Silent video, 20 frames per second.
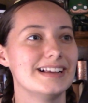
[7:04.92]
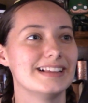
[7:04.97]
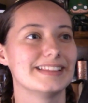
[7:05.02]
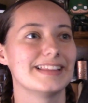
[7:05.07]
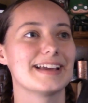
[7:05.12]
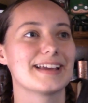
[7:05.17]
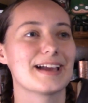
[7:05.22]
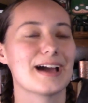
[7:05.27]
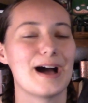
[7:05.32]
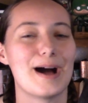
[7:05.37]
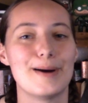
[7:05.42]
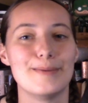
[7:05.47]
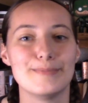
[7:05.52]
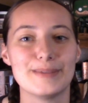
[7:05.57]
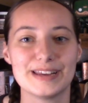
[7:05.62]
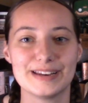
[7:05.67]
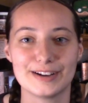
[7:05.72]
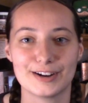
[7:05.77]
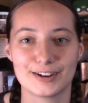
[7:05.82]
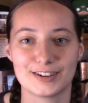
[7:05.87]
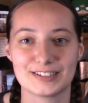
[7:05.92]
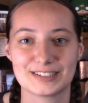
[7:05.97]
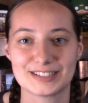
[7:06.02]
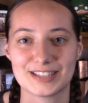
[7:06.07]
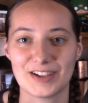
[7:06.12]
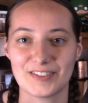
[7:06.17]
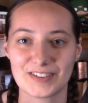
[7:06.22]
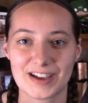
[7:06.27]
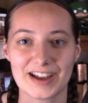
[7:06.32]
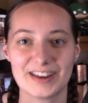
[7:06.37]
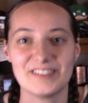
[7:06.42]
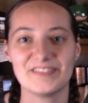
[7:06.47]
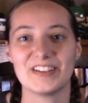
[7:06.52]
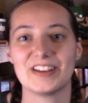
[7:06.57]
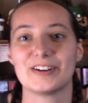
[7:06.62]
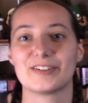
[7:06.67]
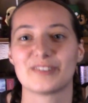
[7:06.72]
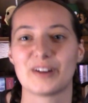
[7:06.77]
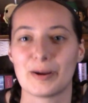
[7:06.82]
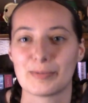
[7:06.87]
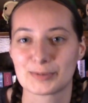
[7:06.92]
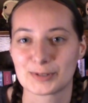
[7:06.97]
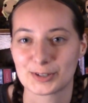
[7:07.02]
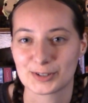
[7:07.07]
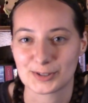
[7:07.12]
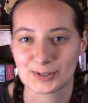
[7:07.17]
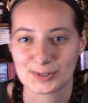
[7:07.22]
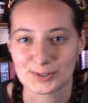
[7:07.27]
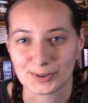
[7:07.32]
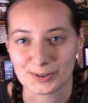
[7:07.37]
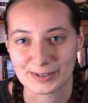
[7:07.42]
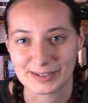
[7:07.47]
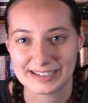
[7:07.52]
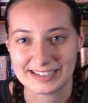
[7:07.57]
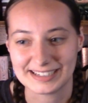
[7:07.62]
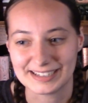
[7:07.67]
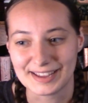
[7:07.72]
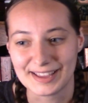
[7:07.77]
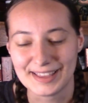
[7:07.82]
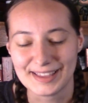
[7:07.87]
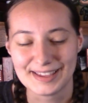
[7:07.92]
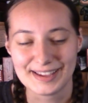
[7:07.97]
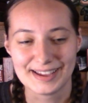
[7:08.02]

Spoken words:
like Amina herself kind of interrupts her story